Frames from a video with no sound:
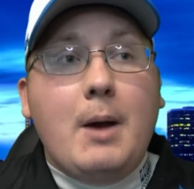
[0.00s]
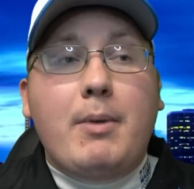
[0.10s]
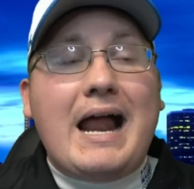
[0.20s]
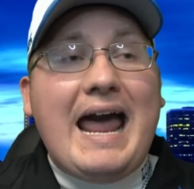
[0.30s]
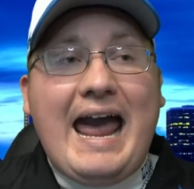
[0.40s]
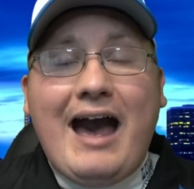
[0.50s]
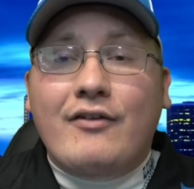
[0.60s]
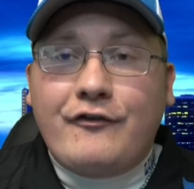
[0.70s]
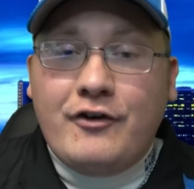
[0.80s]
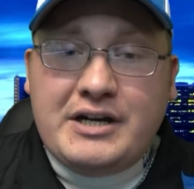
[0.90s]
But I have
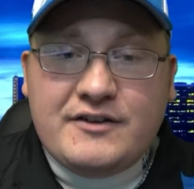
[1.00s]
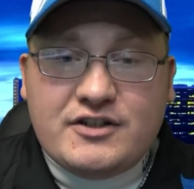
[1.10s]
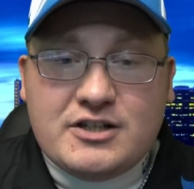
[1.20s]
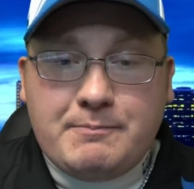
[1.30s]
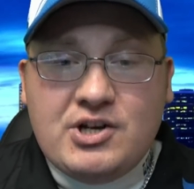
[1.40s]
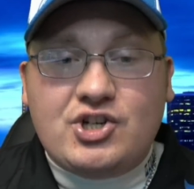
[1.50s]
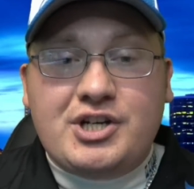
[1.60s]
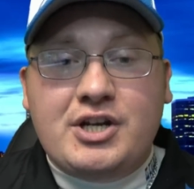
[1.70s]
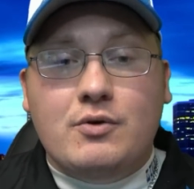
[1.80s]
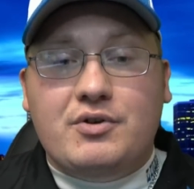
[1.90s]
a funny suspicion
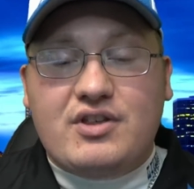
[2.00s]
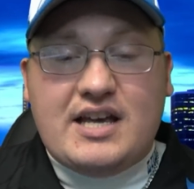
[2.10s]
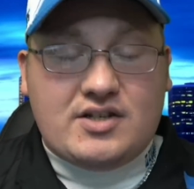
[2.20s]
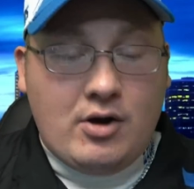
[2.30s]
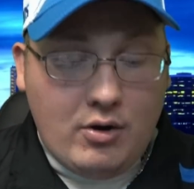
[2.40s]
here with this.